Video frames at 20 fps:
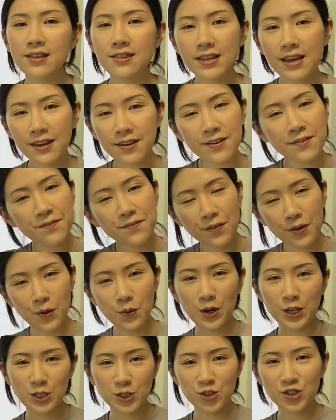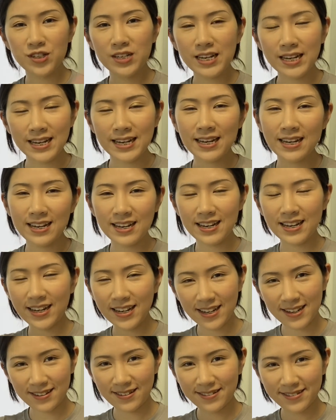Thank you for
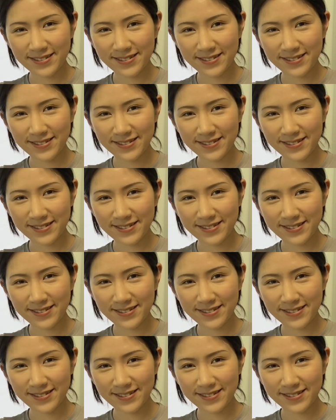watching.